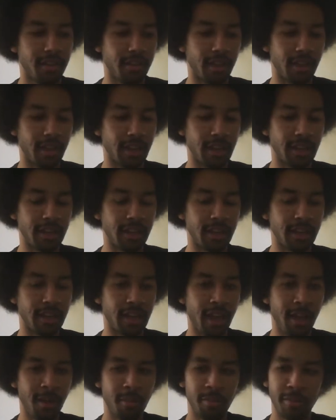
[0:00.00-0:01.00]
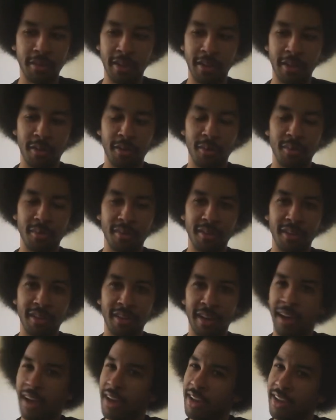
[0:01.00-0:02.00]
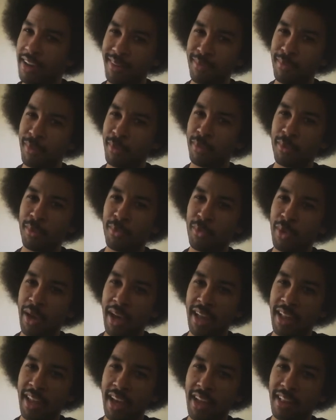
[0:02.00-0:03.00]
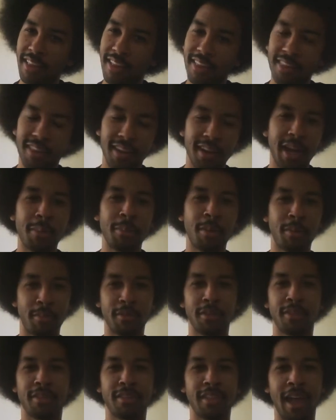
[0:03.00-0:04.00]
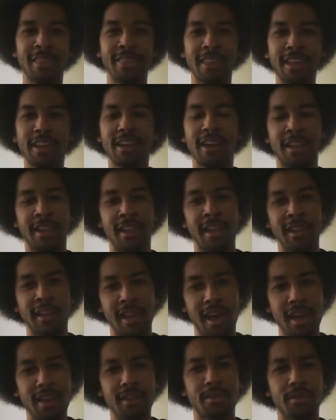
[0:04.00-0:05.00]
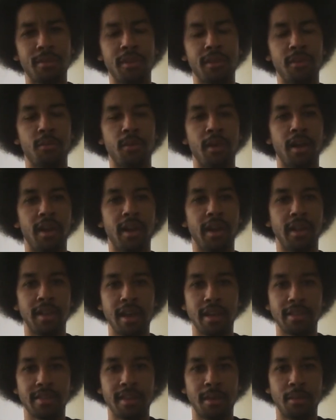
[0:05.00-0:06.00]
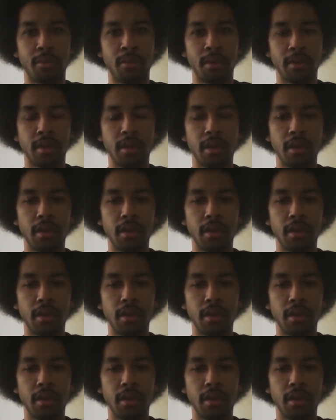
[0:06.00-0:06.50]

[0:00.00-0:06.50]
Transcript: And I was like, I can't remember why I like this. And I remember this, I think a lot of the reason why I like that one,